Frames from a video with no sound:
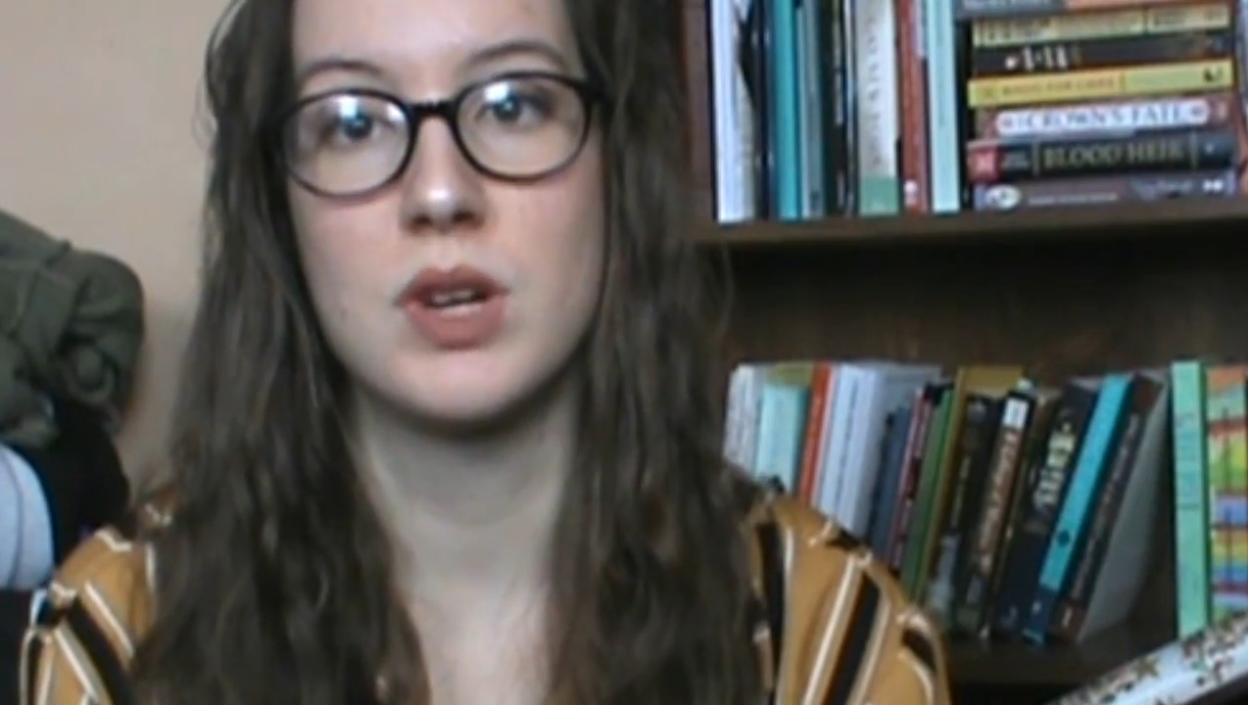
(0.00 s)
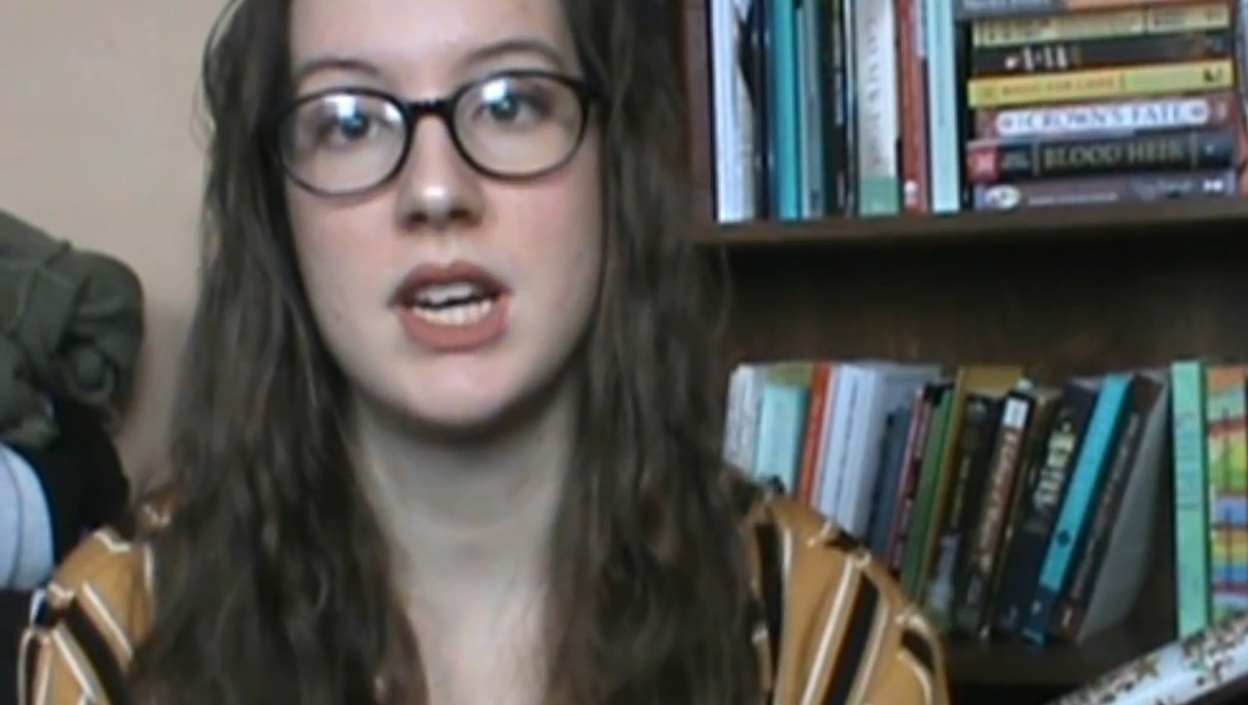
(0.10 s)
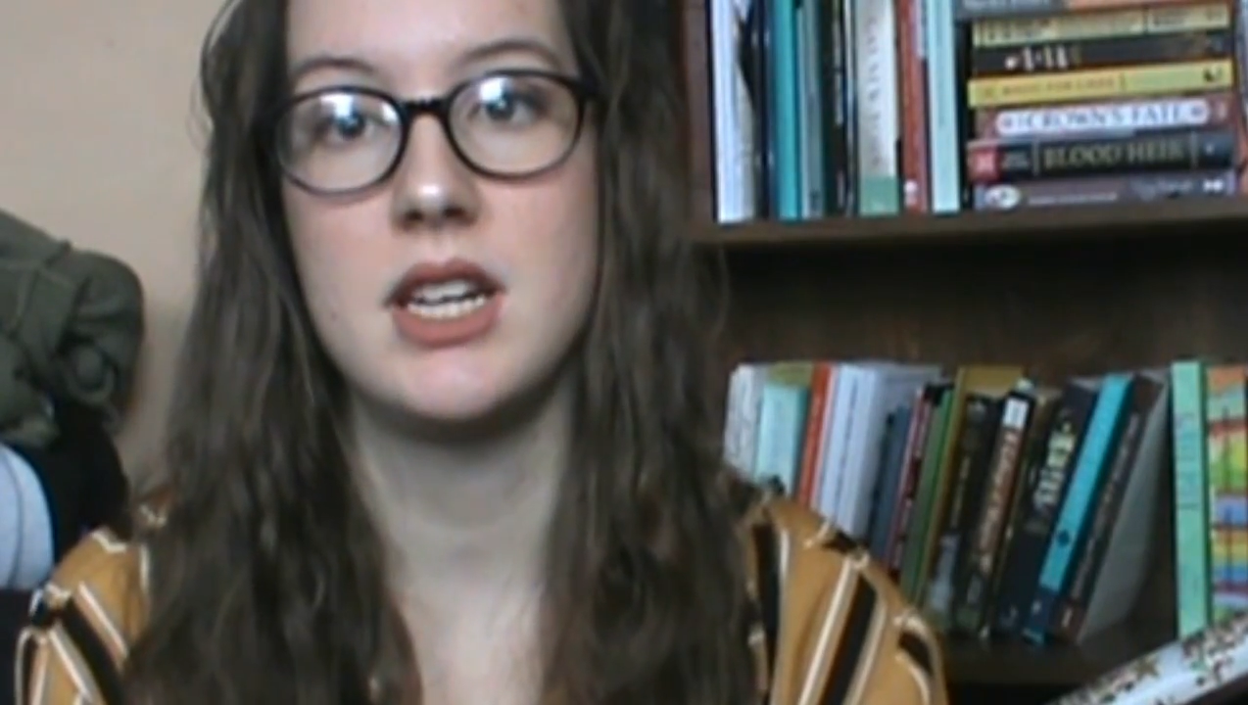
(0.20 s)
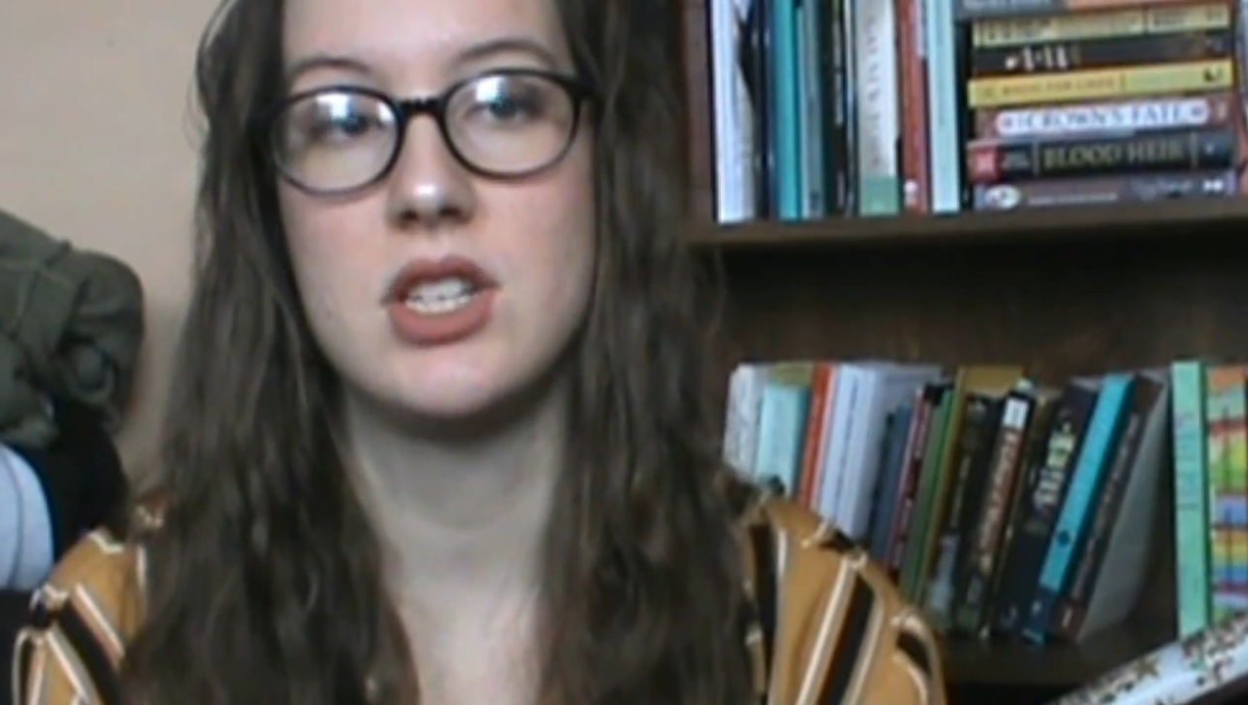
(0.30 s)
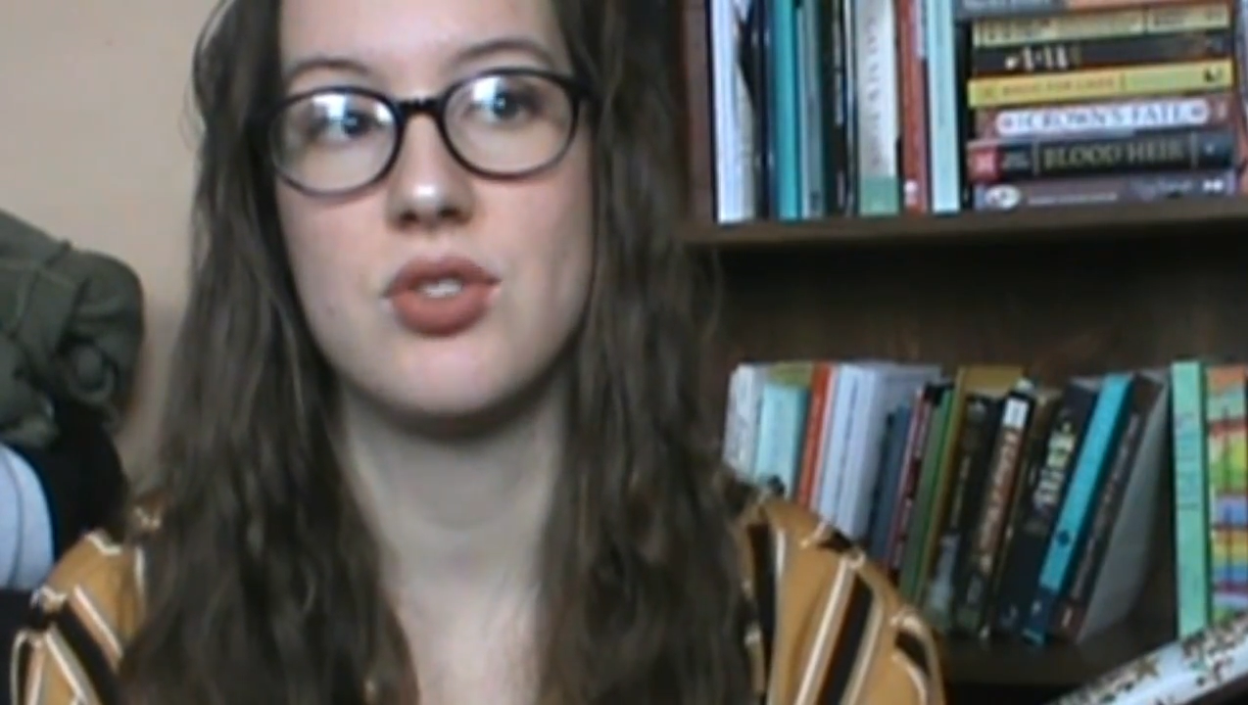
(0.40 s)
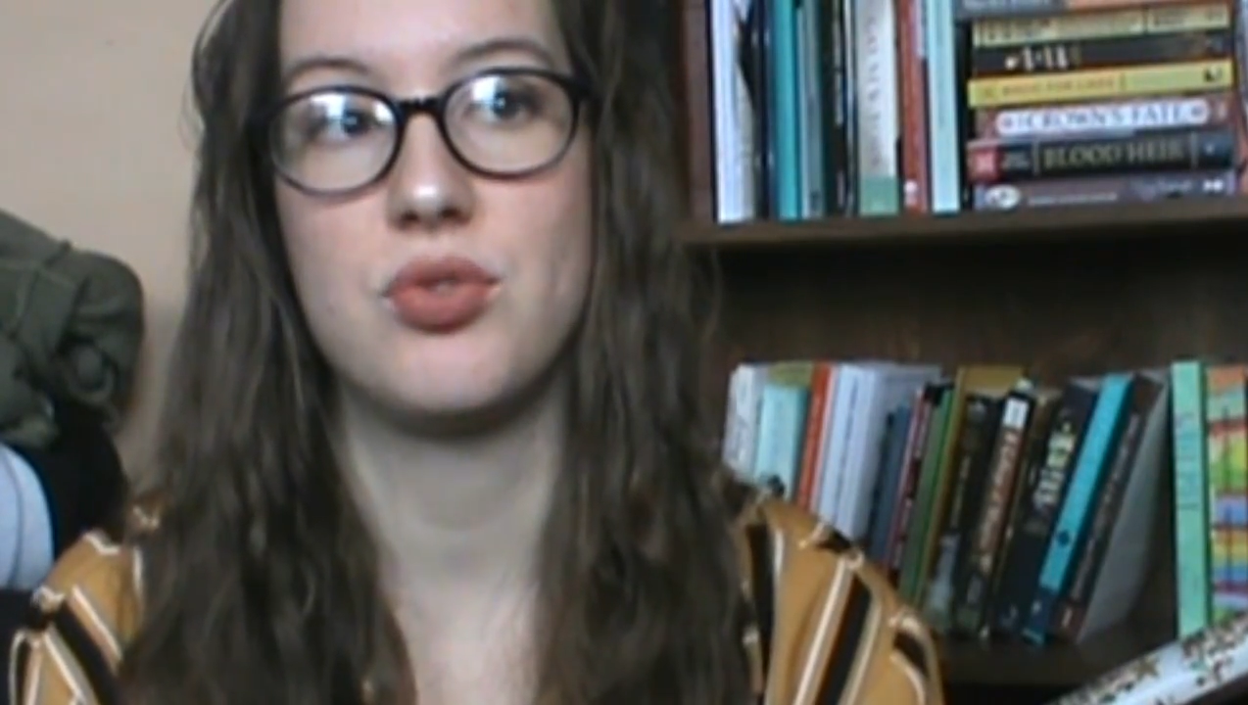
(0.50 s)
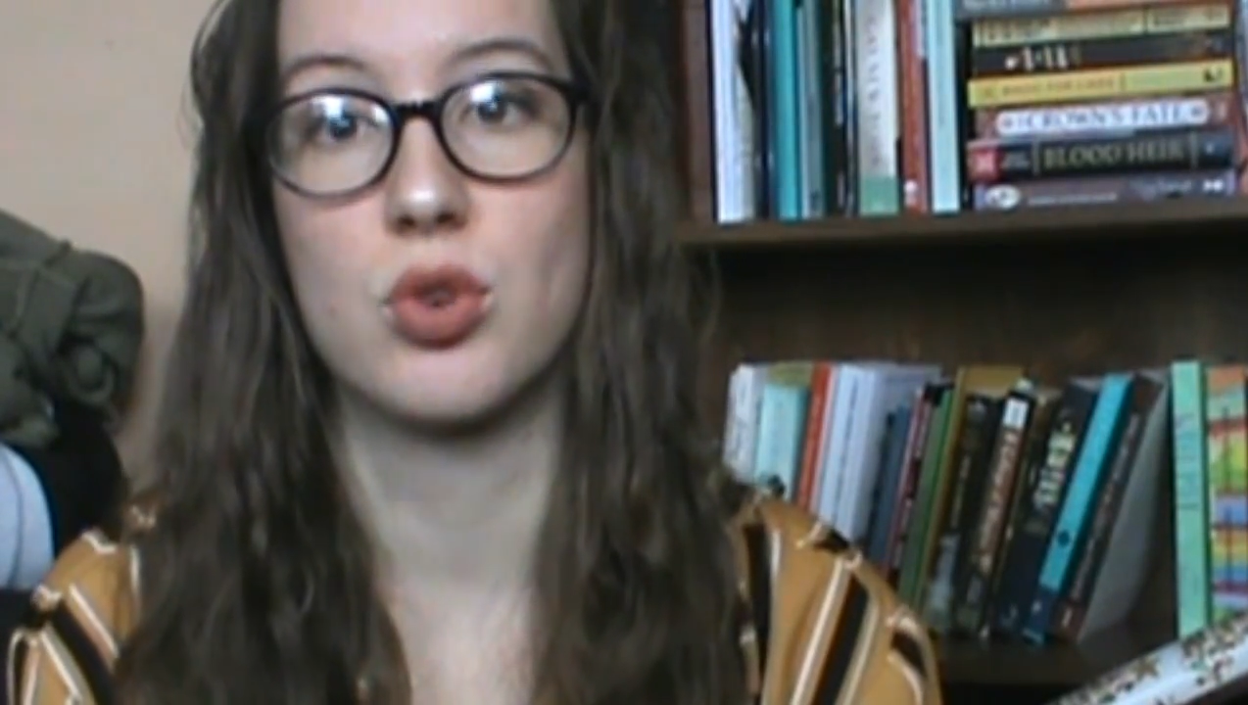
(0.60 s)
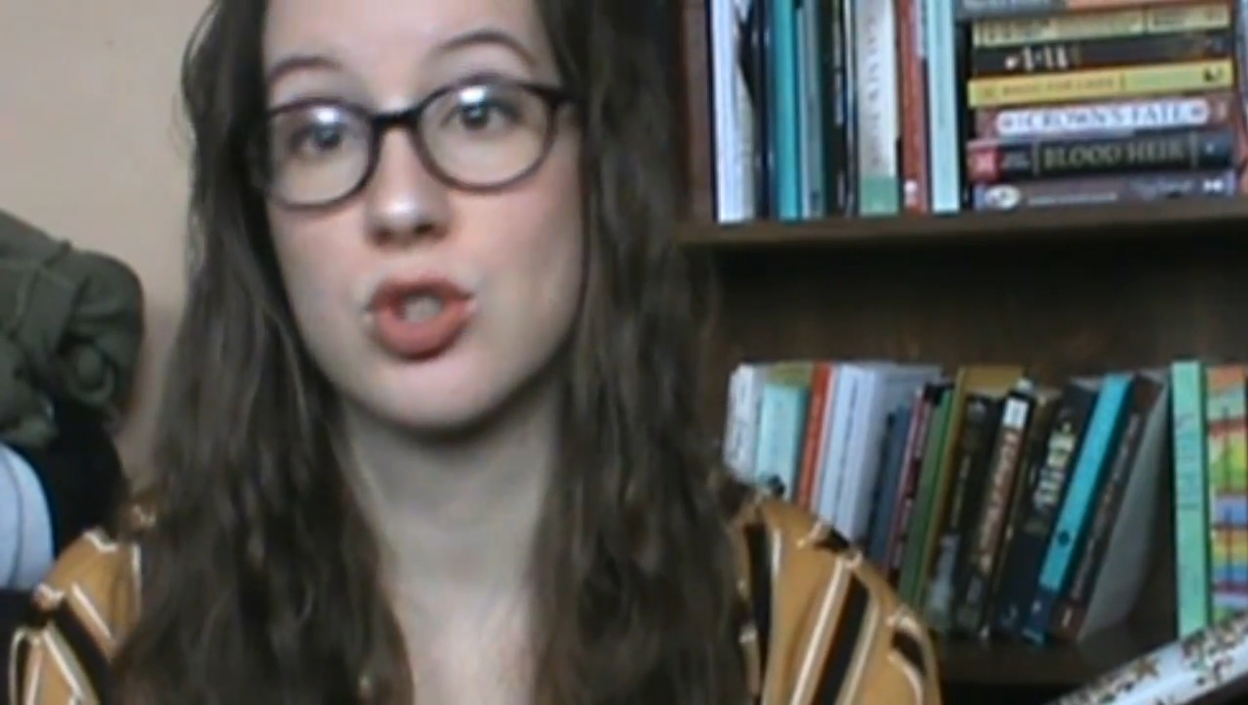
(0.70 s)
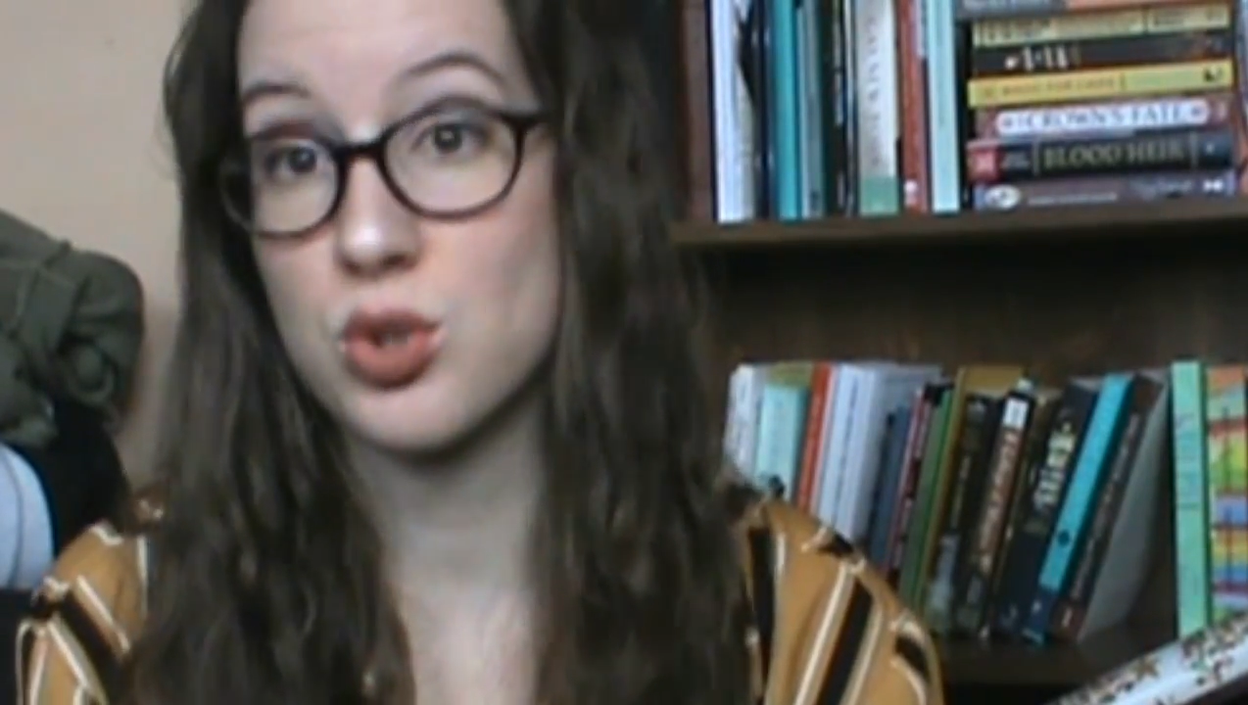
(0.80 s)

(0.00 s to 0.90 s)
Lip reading: read for